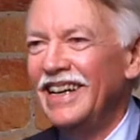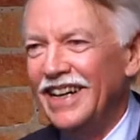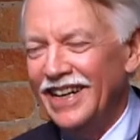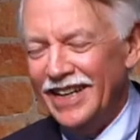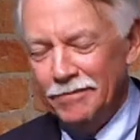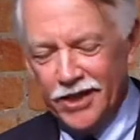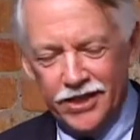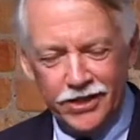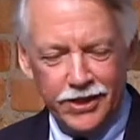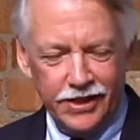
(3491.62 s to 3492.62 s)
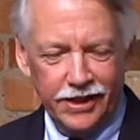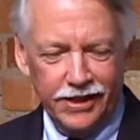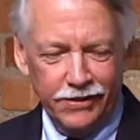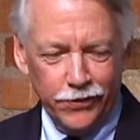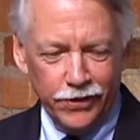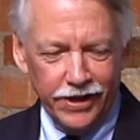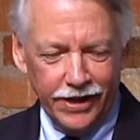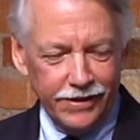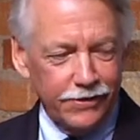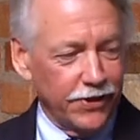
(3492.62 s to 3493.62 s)
uh, because it, it, we're
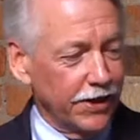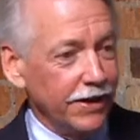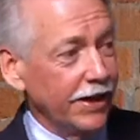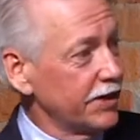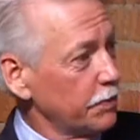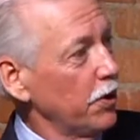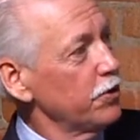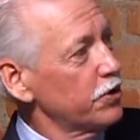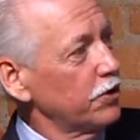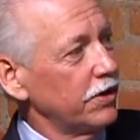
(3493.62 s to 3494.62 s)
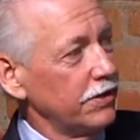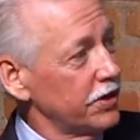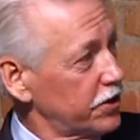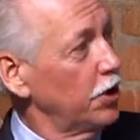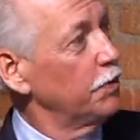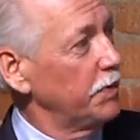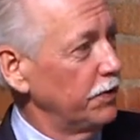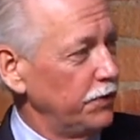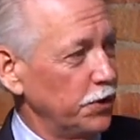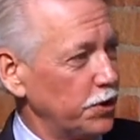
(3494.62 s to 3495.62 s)
not, as opposed to the
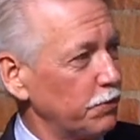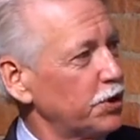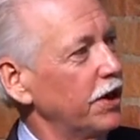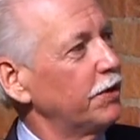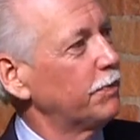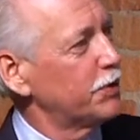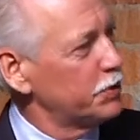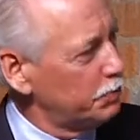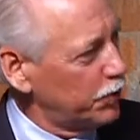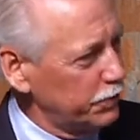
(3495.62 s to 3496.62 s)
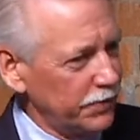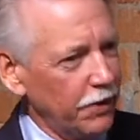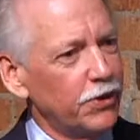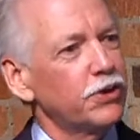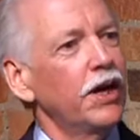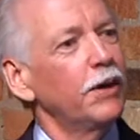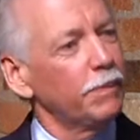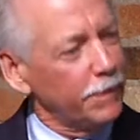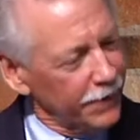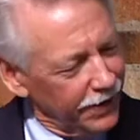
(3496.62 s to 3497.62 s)
dystopian future, we're trying yes. to per, per, we're trying to
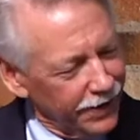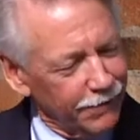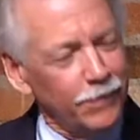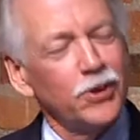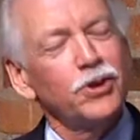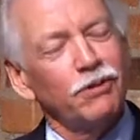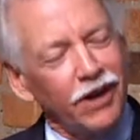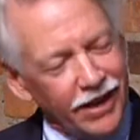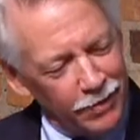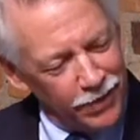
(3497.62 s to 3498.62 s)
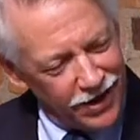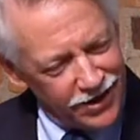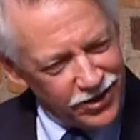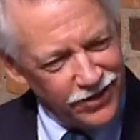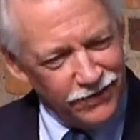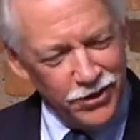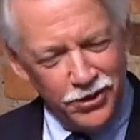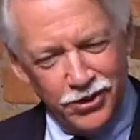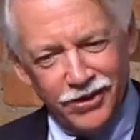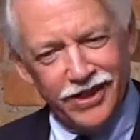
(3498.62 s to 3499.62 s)
portray a positive
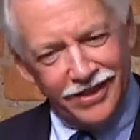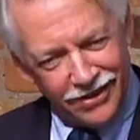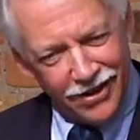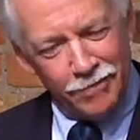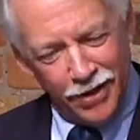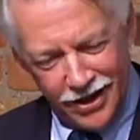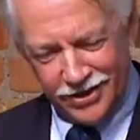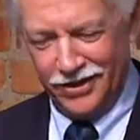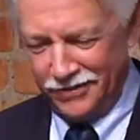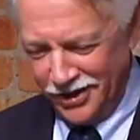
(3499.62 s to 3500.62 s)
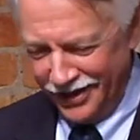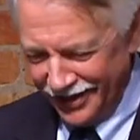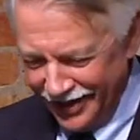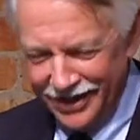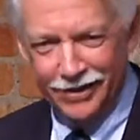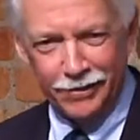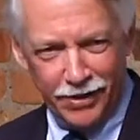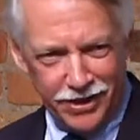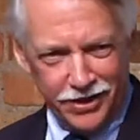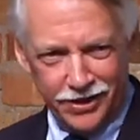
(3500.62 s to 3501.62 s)
future. That there are positives here, and that the
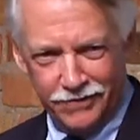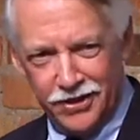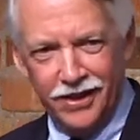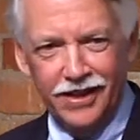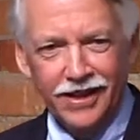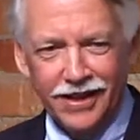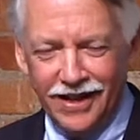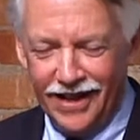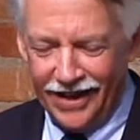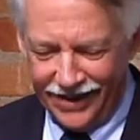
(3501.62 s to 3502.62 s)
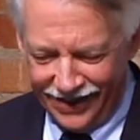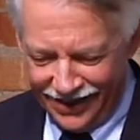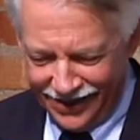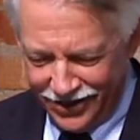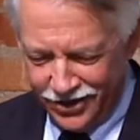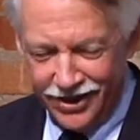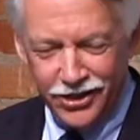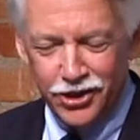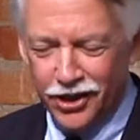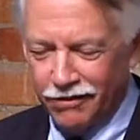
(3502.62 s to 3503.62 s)
positives lie in this
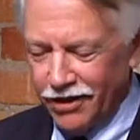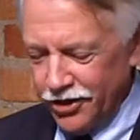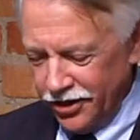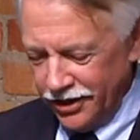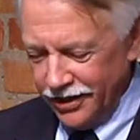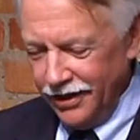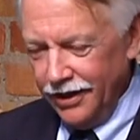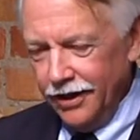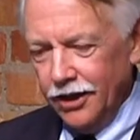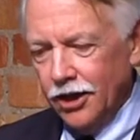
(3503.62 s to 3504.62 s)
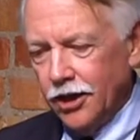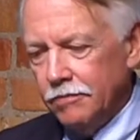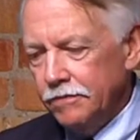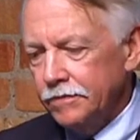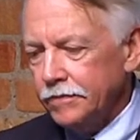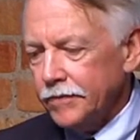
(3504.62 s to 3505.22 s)
next generation. Um,